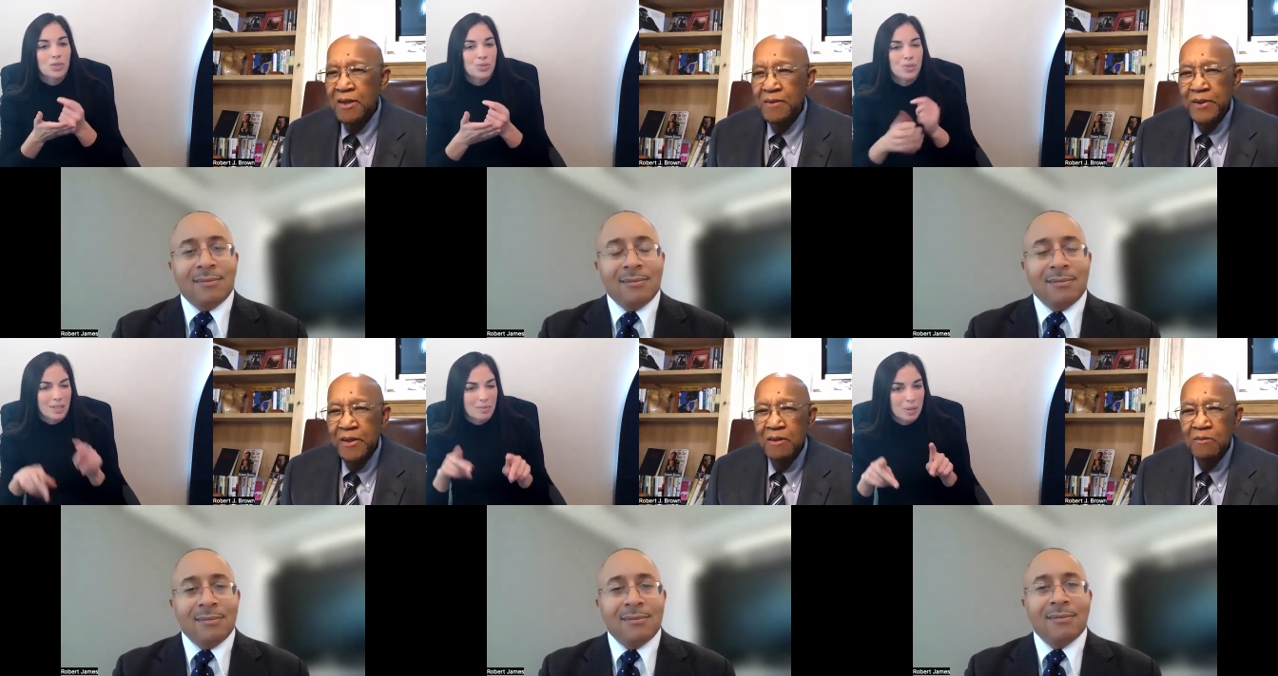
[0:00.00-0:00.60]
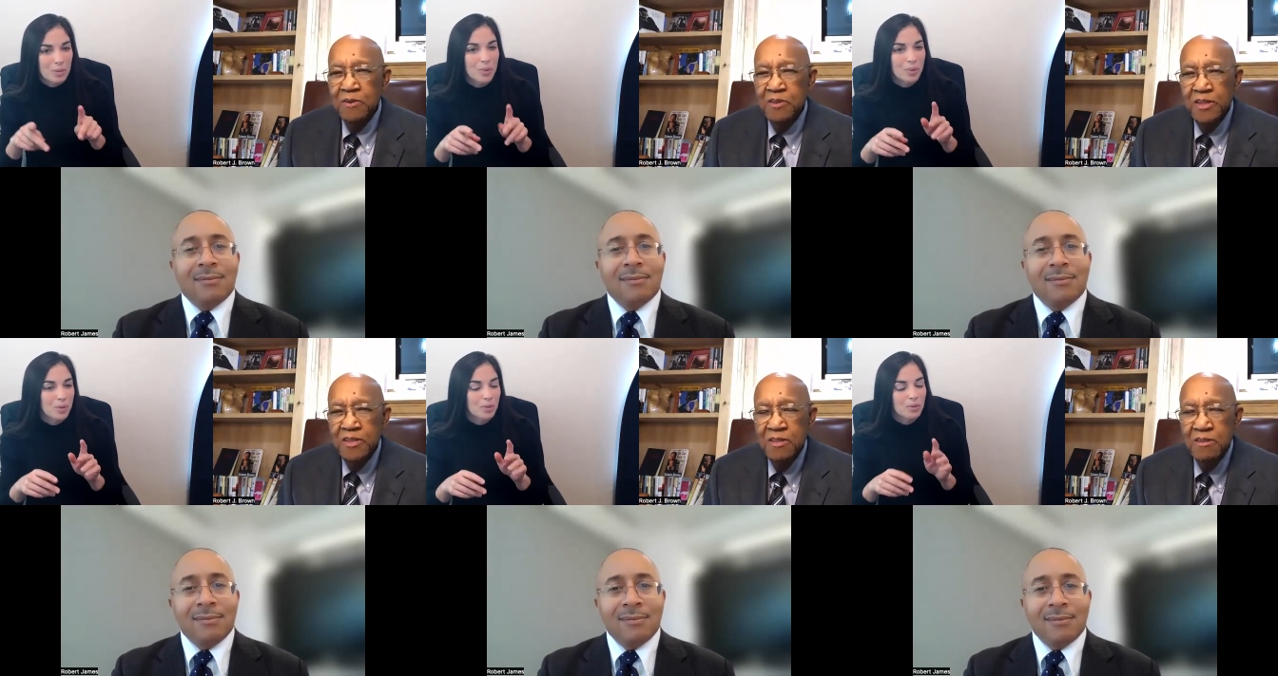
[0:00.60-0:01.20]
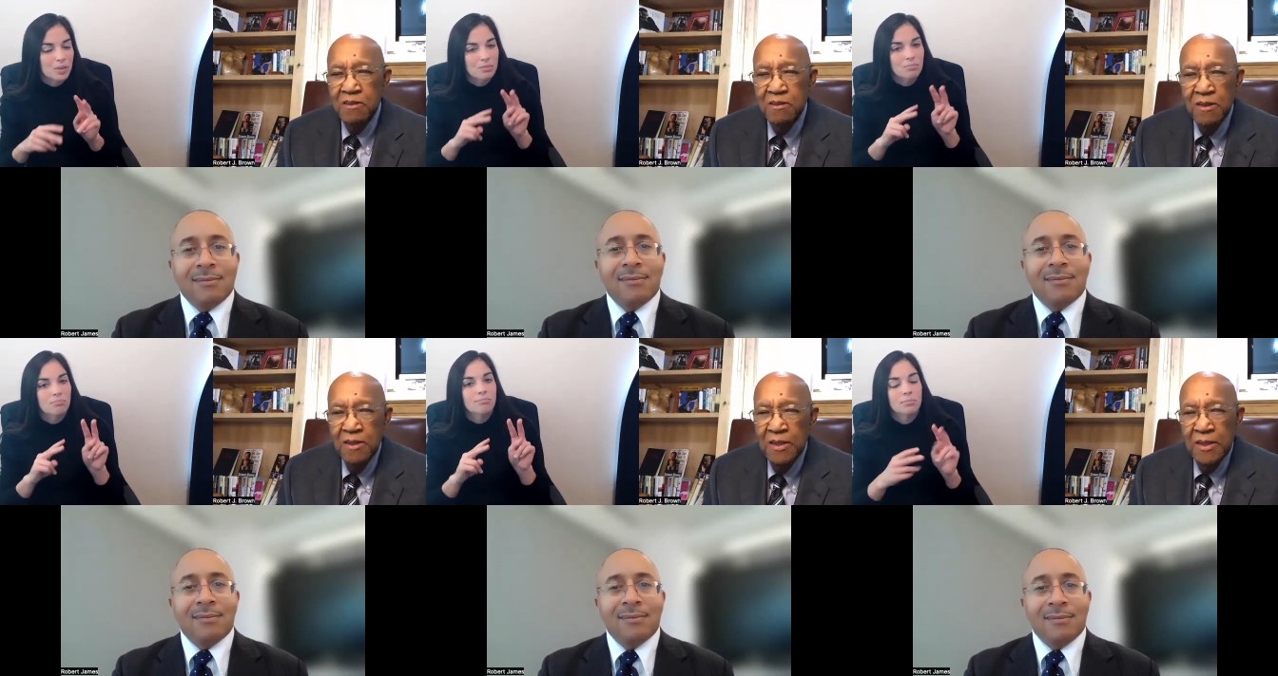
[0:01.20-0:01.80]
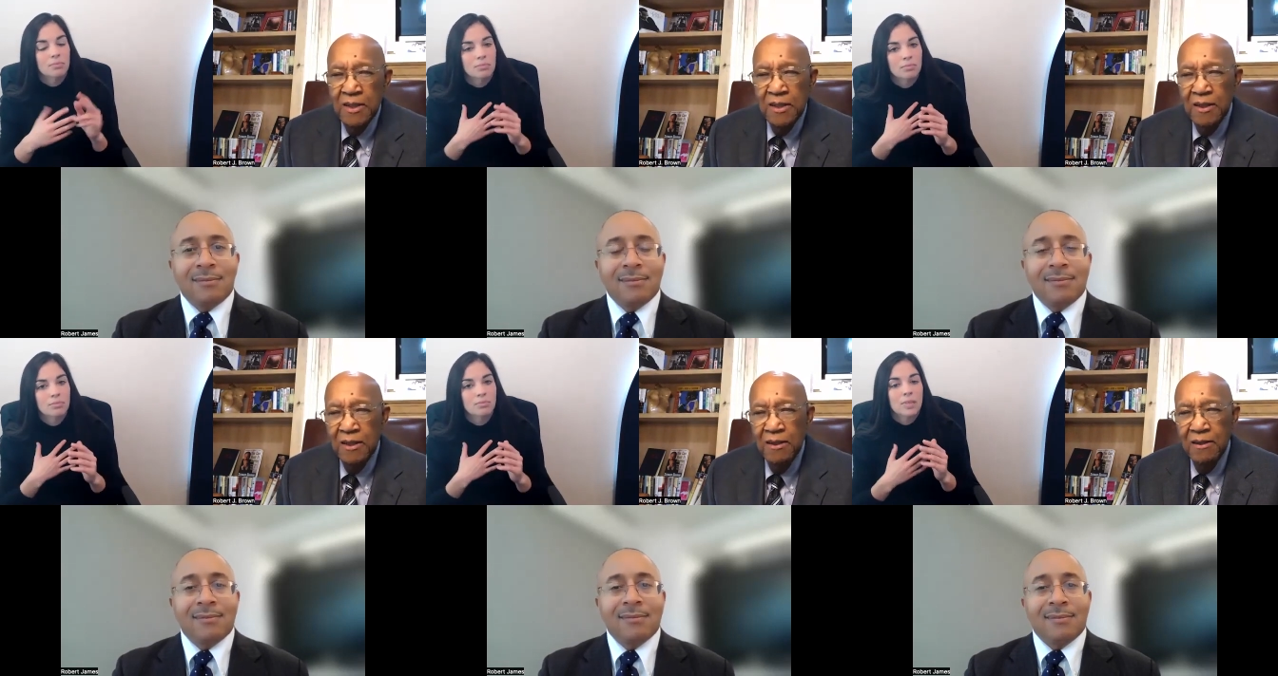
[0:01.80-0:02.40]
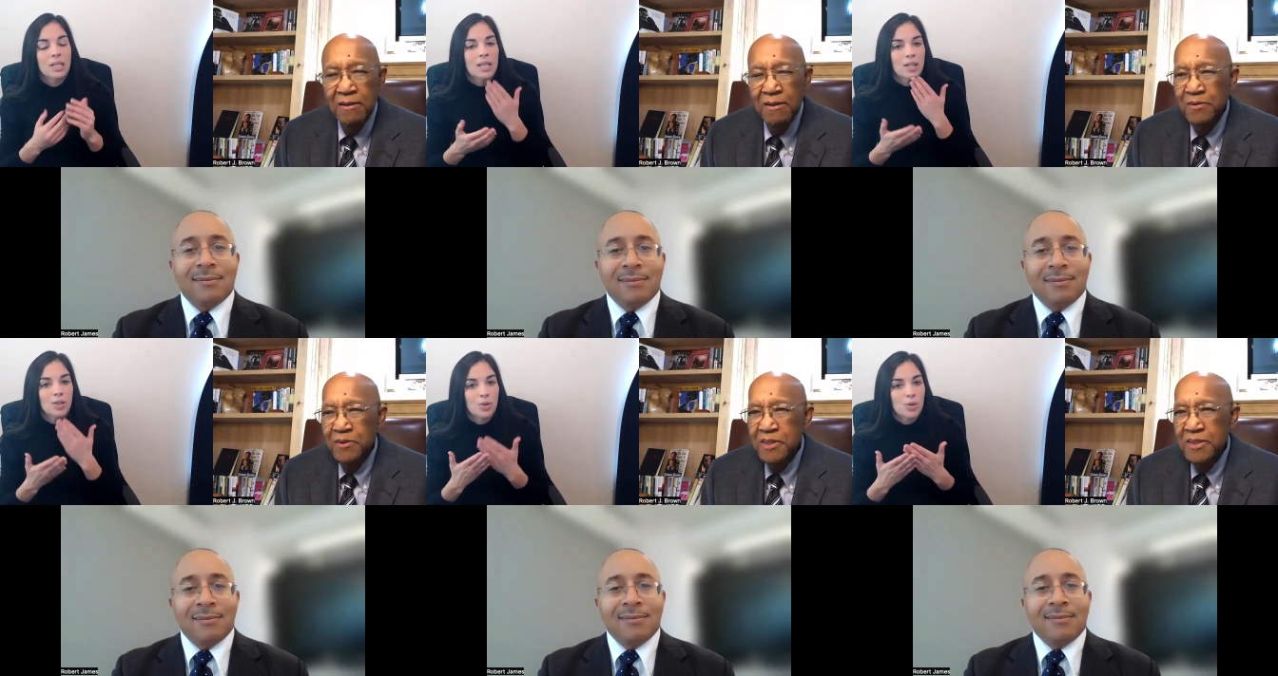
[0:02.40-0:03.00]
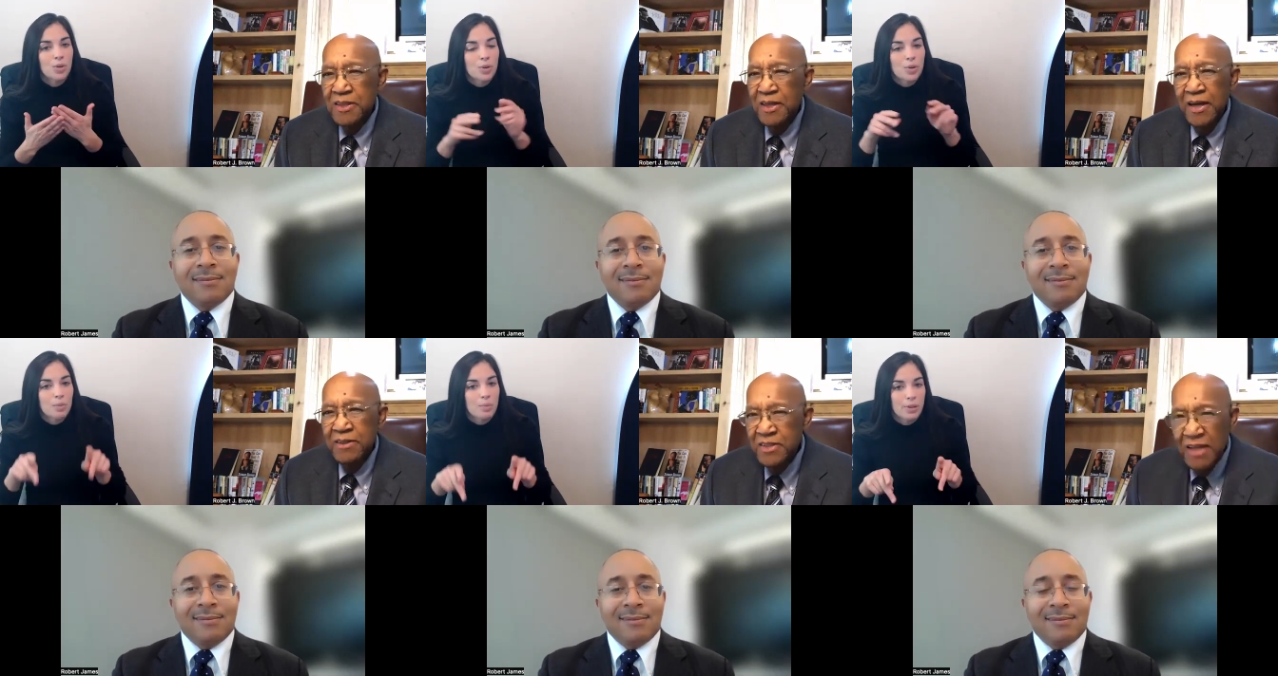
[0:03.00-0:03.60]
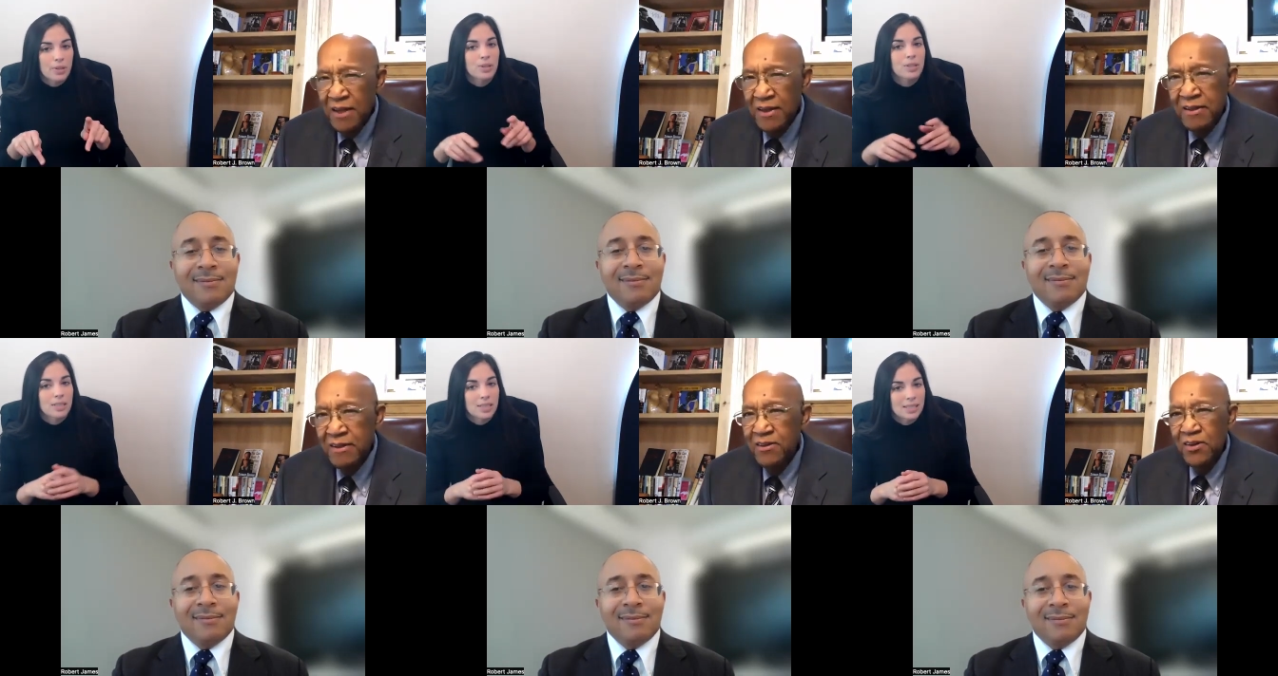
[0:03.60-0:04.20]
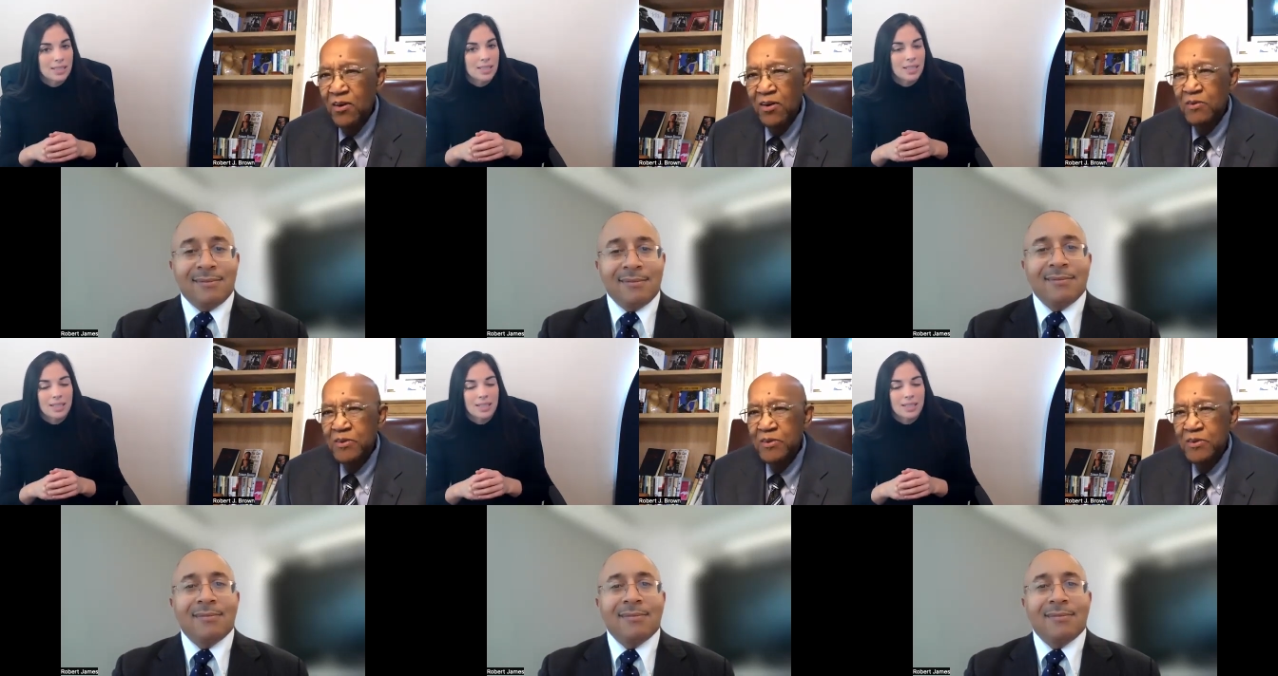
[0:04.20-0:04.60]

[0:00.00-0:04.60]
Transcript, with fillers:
Speaker 1: I mean, it was just uh, it was just angelic, you know.